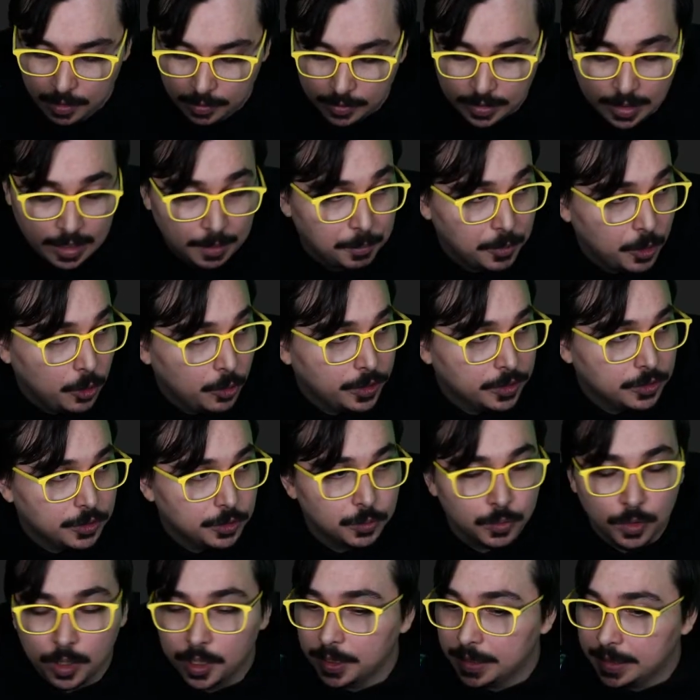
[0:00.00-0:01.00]
Then I'm going
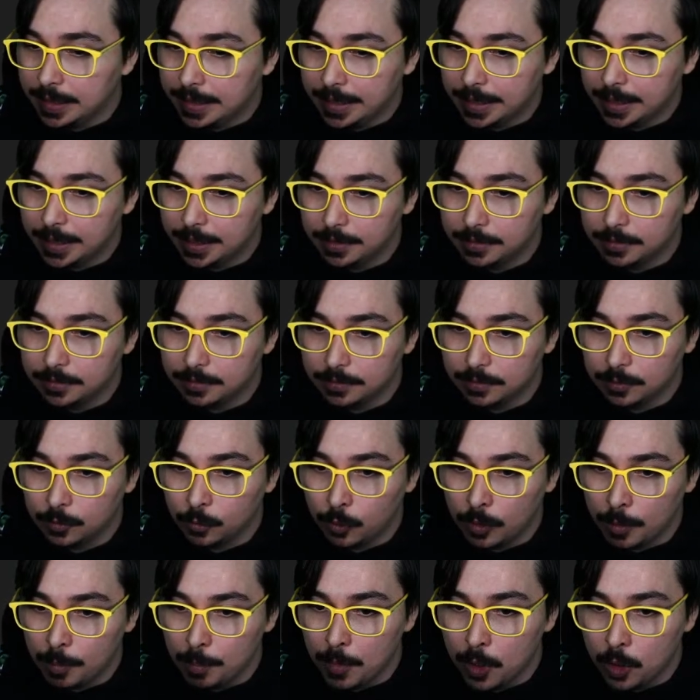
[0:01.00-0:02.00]
to run git
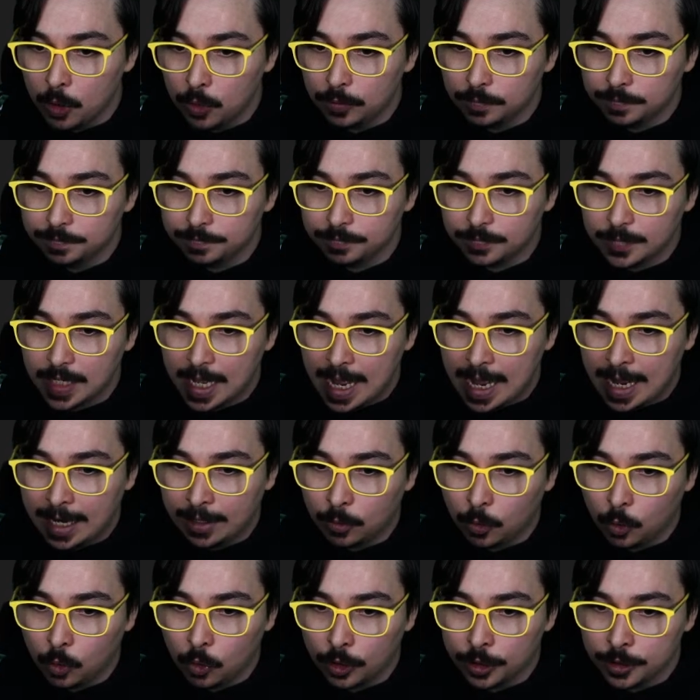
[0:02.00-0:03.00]
remote
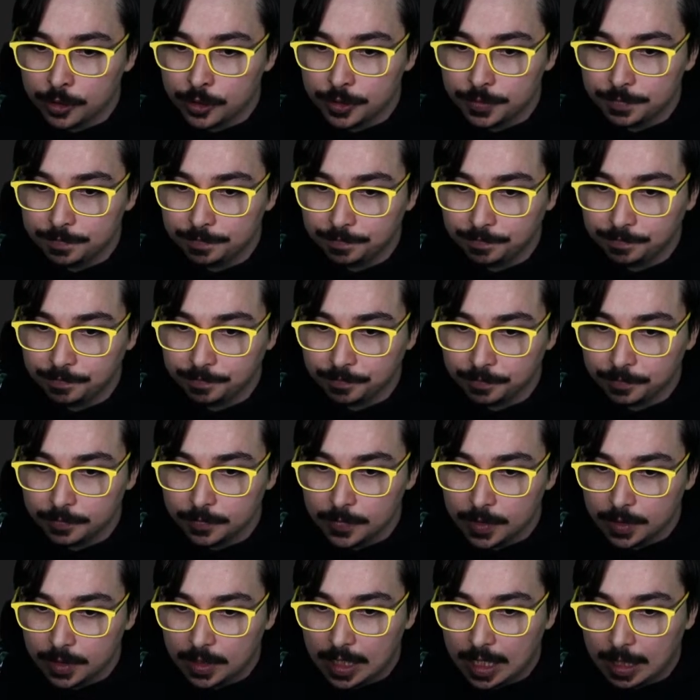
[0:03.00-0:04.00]
add origin.
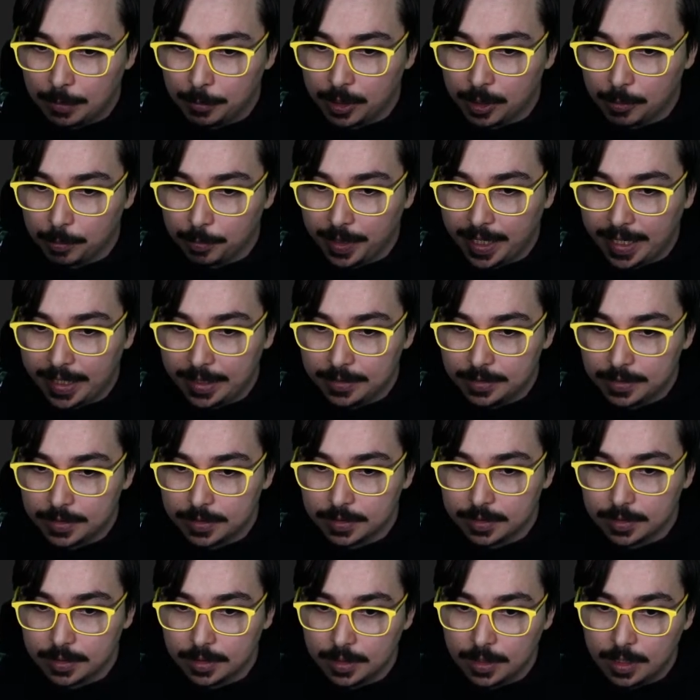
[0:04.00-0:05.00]
I'm going to
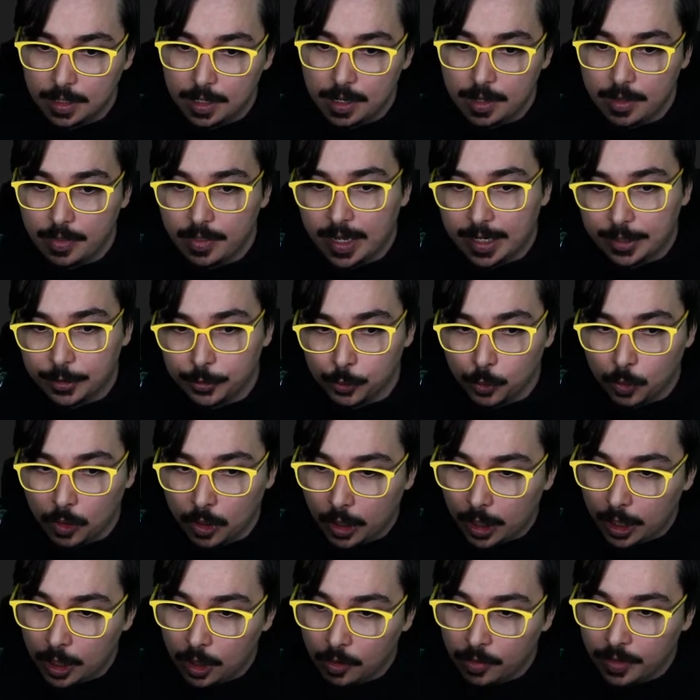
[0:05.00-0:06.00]
paste that
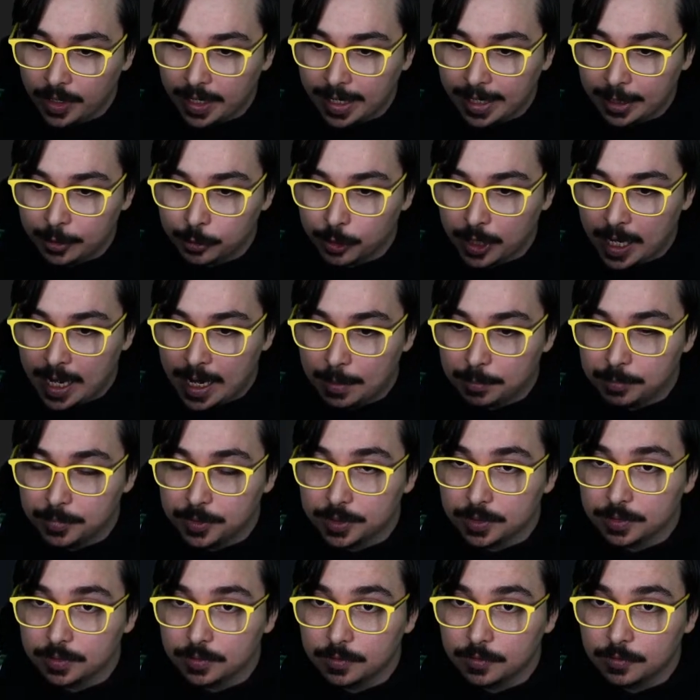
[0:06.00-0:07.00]
URL that I
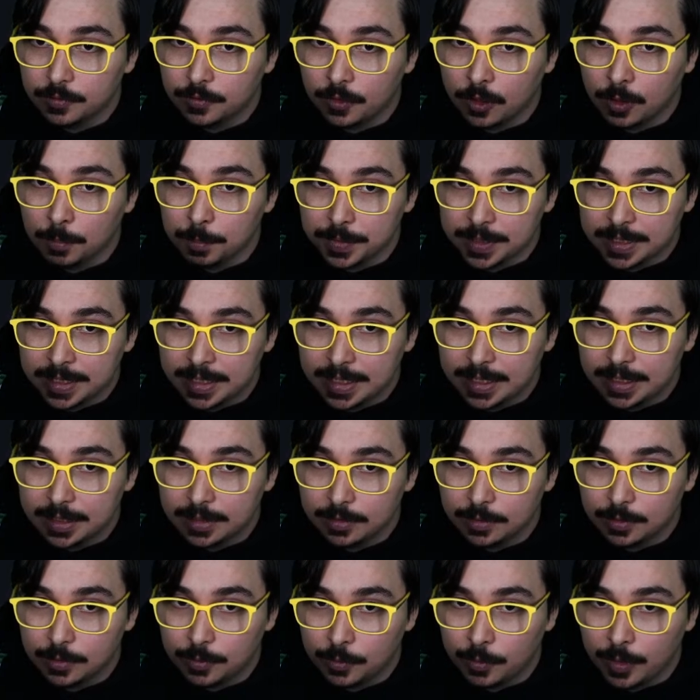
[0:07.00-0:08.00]
grabbed from
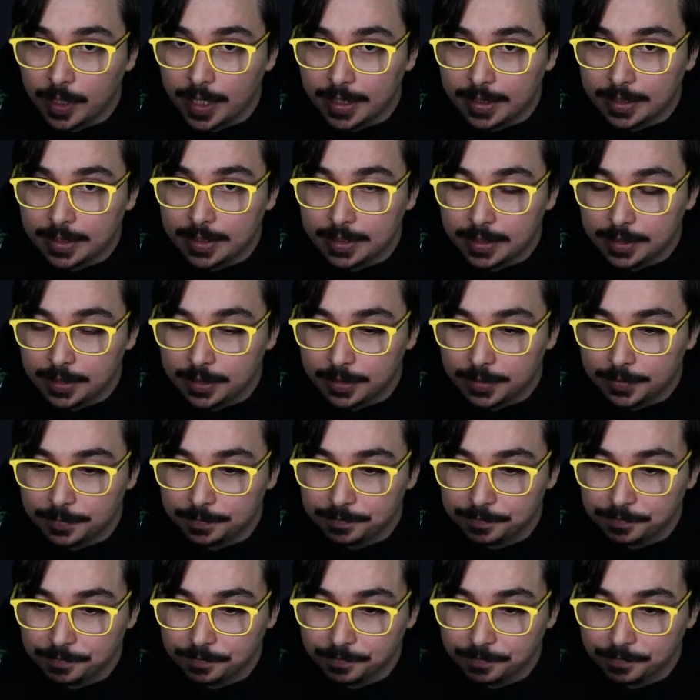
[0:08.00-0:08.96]
Git right here.